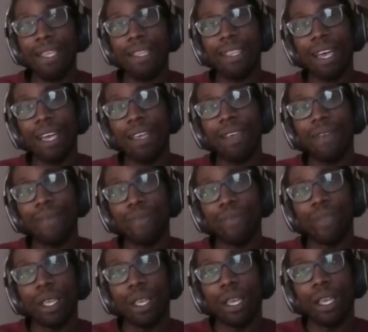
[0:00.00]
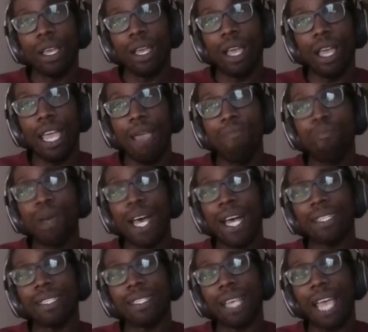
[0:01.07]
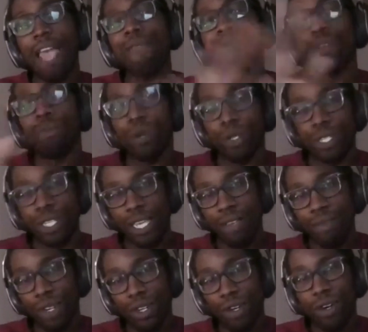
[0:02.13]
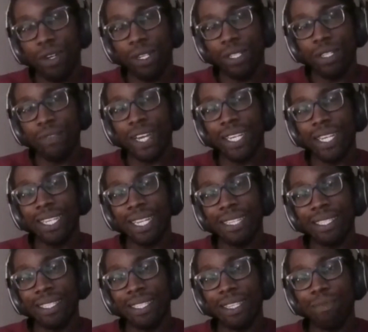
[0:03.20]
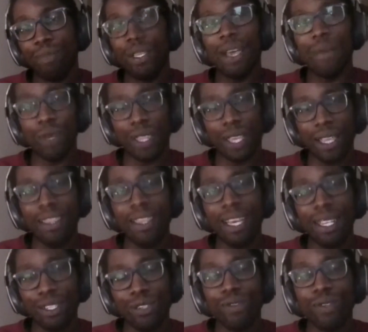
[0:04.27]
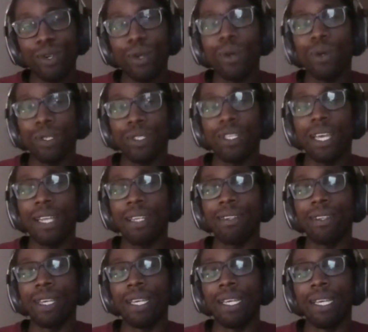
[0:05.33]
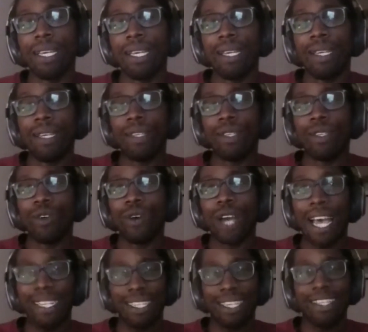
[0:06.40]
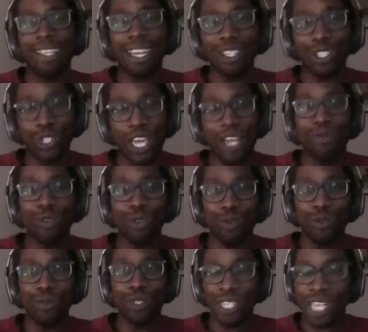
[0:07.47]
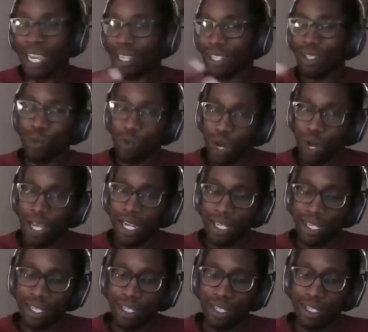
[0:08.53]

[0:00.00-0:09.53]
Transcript: that impacts everybody, regardless of identity. But then within that, of course, then you're adding that general sector-wide